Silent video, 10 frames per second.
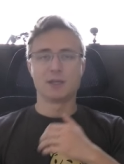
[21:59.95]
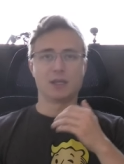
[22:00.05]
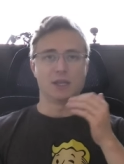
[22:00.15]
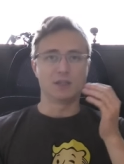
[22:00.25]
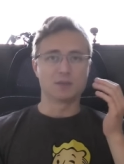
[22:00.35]

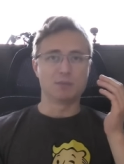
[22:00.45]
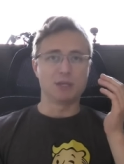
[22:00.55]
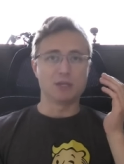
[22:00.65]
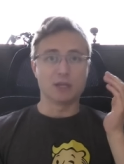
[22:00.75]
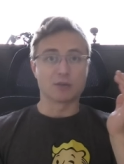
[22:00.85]
It has
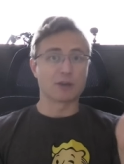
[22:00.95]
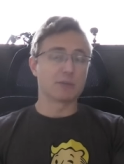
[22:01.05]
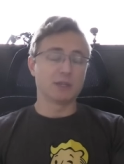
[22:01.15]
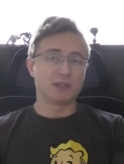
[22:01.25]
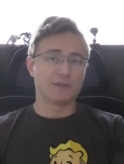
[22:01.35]
been
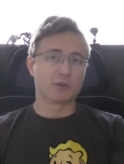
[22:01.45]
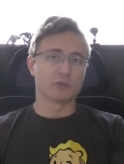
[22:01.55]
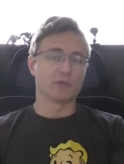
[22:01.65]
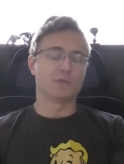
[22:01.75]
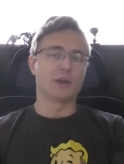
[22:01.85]
incredibly
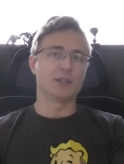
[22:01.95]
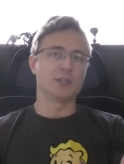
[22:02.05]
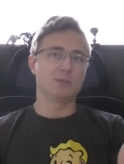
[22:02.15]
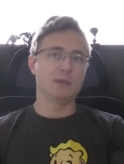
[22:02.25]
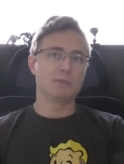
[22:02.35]
difficult to find
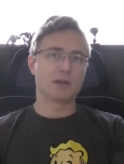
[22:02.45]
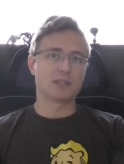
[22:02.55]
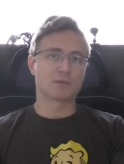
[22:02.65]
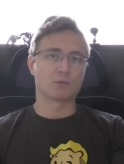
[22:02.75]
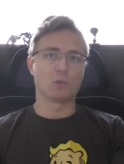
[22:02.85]
GP
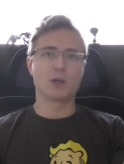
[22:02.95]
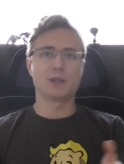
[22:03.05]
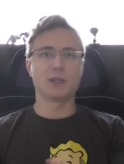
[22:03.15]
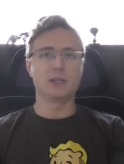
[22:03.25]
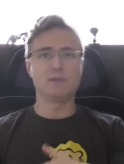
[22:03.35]
Bikes, for one,
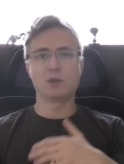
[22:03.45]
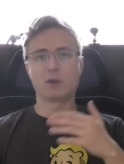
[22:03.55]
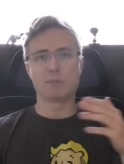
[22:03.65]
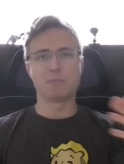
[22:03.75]
and even though I